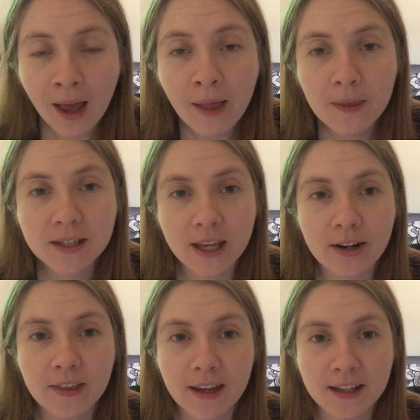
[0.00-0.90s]
The
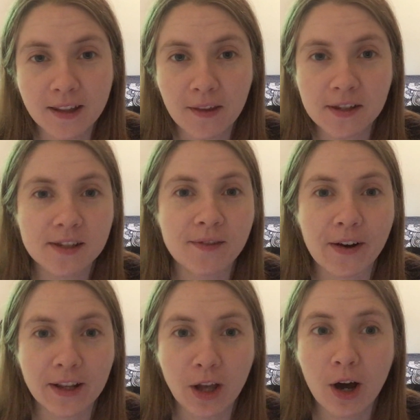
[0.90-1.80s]
scary thing is that this is
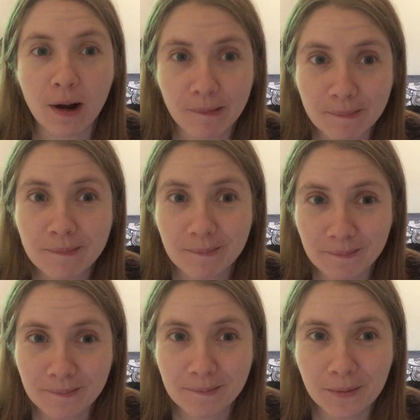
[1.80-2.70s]
very long,
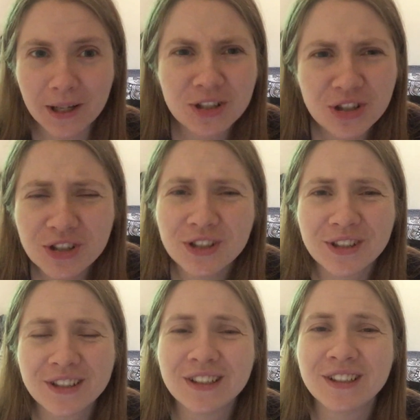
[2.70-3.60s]
which,
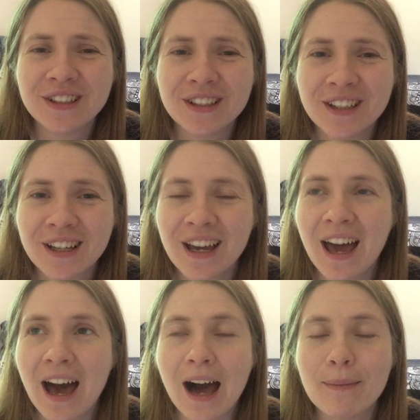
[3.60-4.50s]

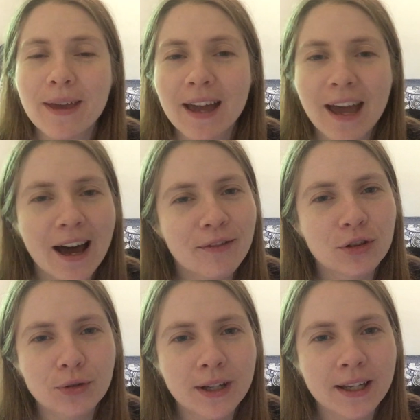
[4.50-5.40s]
I mean, I have
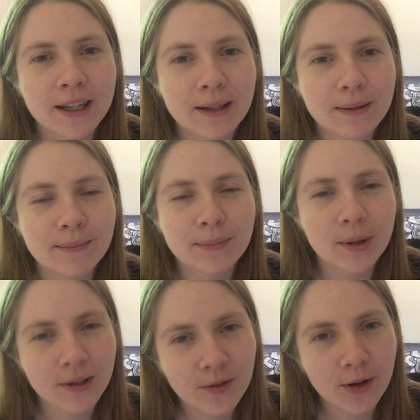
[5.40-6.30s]
3
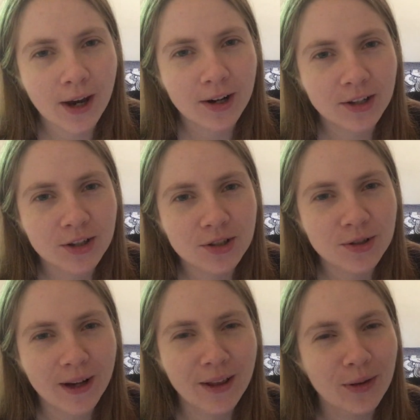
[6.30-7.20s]
point of view characters, so
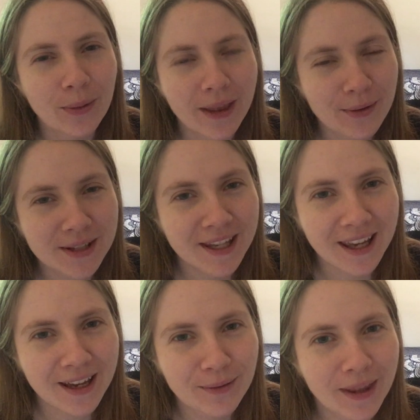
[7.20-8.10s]
I don't know what I was
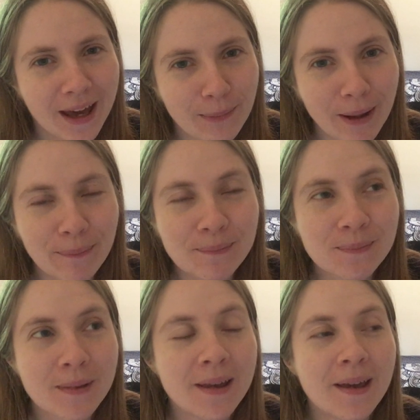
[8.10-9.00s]
thinking would happen.
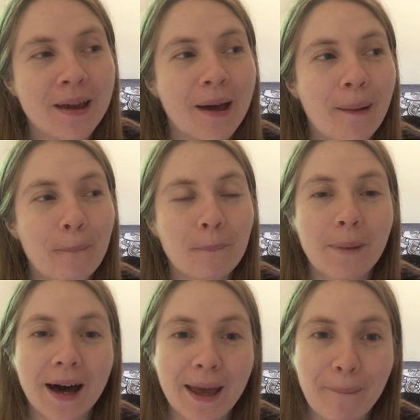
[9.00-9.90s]

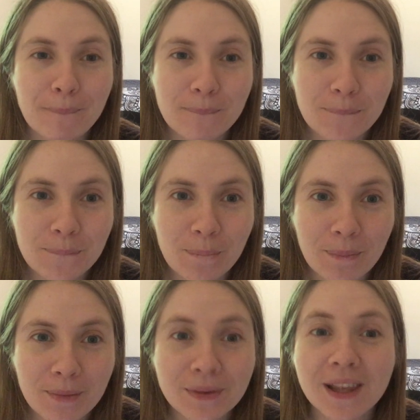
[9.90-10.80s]
But
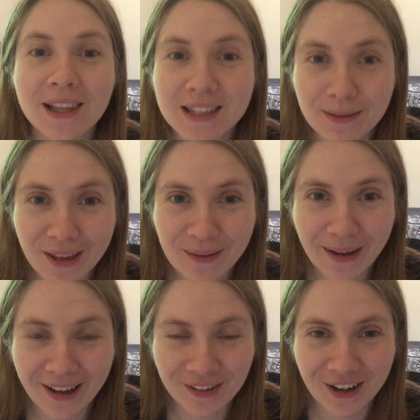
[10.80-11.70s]
a little intimidated by
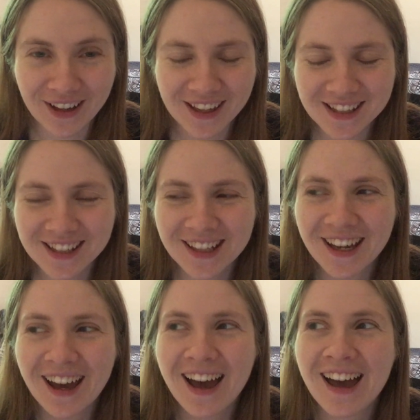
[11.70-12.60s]
how long it is.
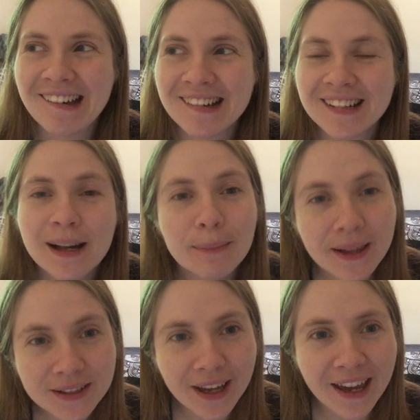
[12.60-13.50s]
But
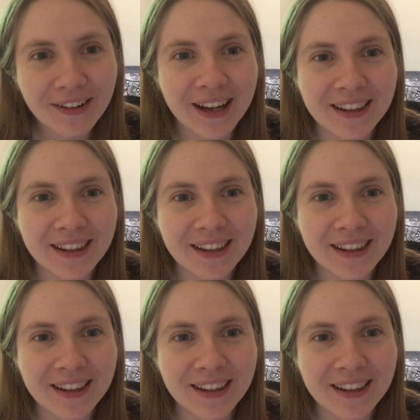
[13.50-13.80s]
that's okay, right?